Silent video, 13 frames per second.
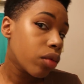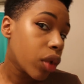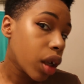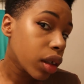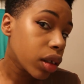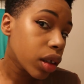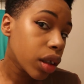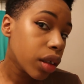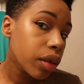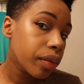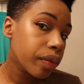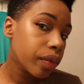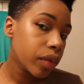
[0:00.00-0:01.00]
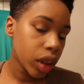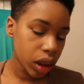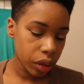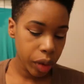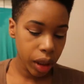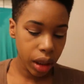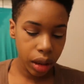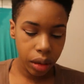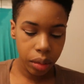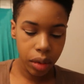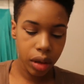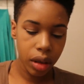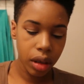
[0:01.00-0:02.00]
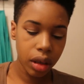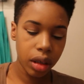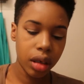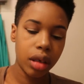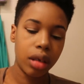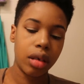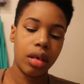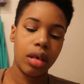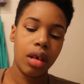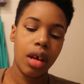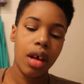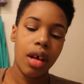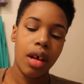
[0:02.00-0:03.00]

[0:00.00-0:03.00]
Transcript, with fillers: Y'all see it? It's picking up, and then